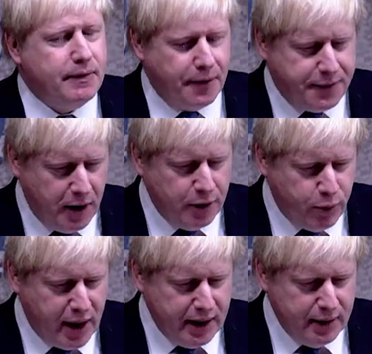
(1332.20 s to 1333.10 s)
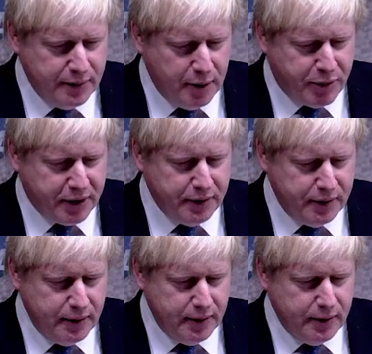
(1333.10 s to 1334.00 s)
the third way that
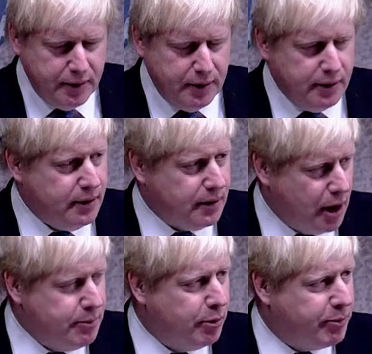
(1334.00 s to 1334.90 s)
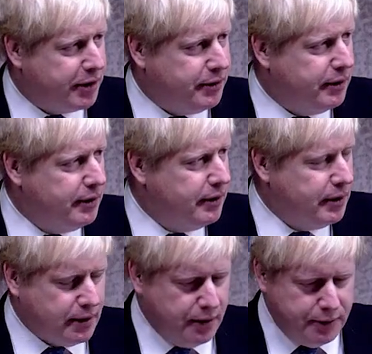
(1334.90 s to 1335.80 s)
Britain, global Britain,
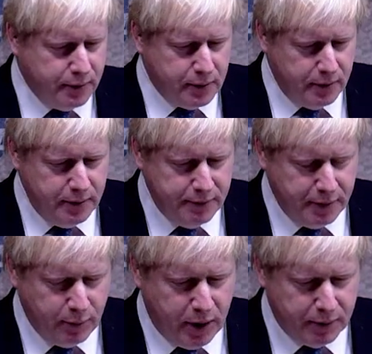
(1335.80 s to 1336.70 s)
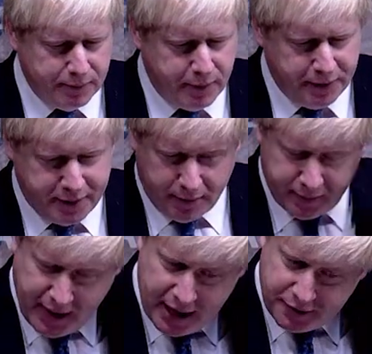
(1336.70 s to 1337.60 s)
can do good for the world and for
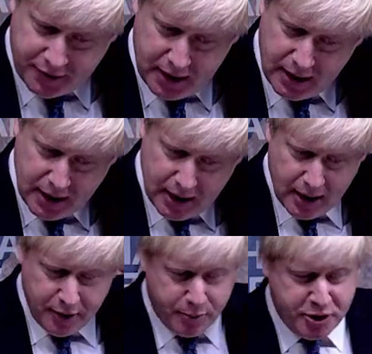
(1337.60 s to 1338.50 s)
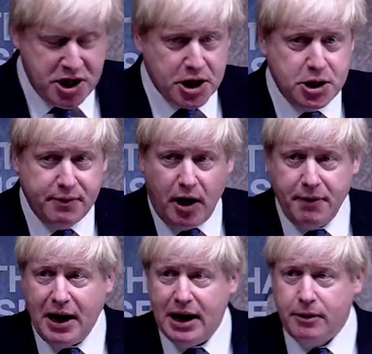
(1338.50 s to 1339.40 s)
itself. And that is the, the projection of
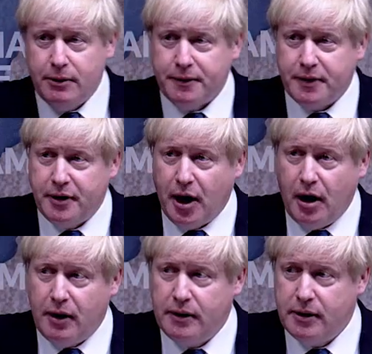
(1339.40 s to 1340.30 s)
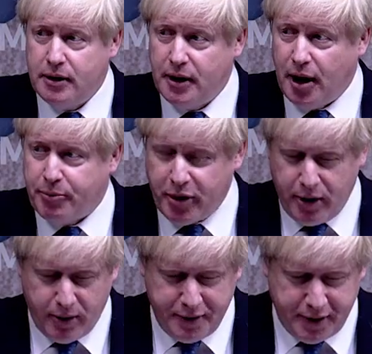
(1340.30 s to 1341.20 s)
our values and our, and our
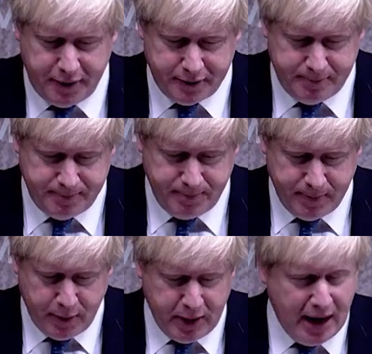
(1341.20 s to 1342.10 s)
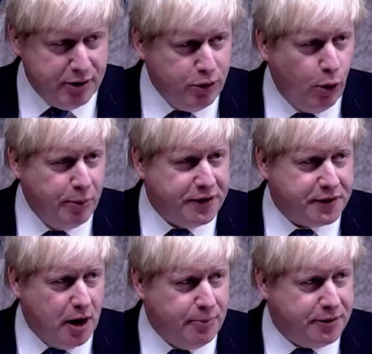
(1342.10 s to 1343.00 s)
priorities. And we have enormous
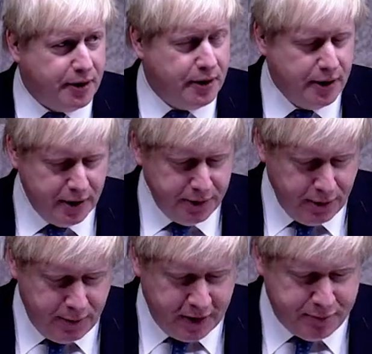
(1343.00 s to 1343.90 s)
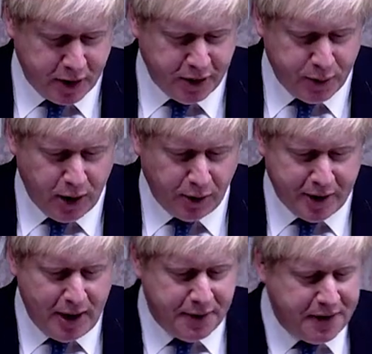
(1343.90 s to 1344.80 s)
scope to do this because we are
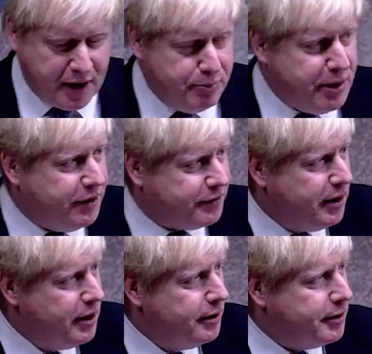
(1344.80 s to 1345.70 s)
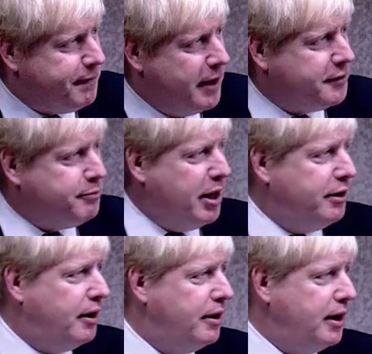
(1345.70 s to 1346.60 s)
not only the second biggest defence
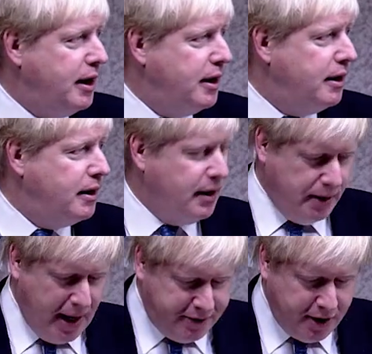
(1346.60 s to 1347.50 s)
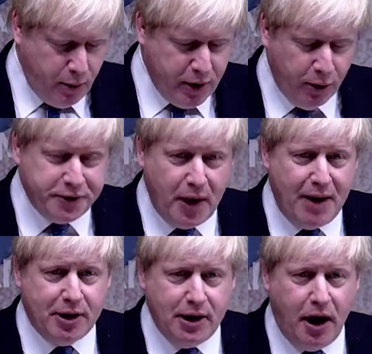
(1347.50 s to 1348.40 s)
spender in NATO, we also
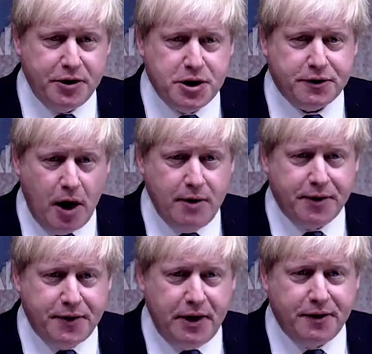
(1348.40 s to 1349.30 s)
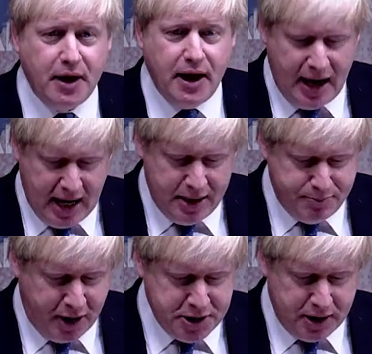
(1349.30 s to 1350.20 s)
have the largest overseas
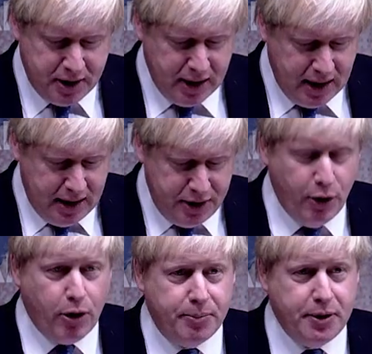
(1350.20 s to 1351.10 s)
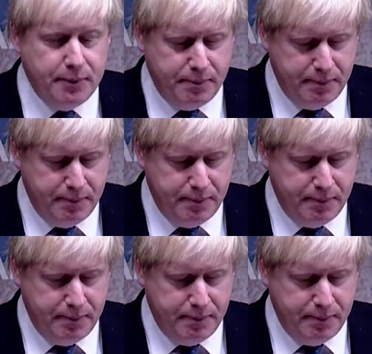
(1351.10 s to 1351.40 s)
aid budget in Europe.